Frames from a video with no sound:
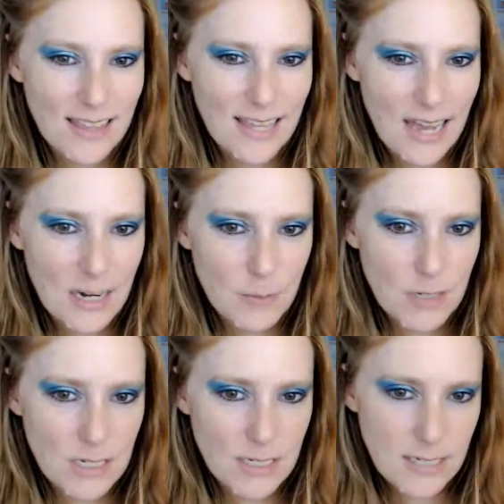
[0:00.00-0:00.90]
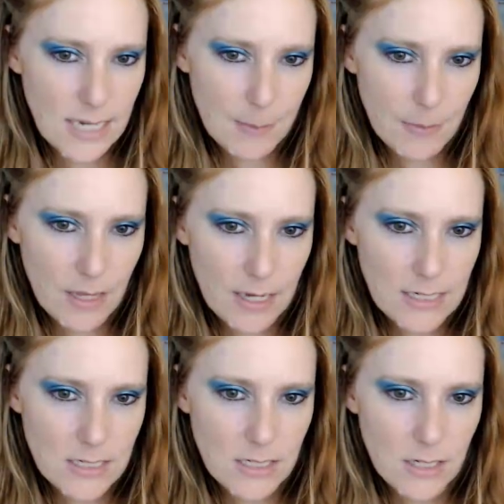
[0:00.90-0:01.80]
the enemy
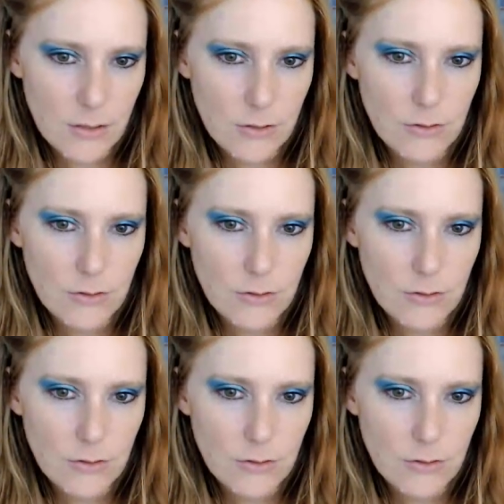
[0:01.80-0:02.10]
destabilize you.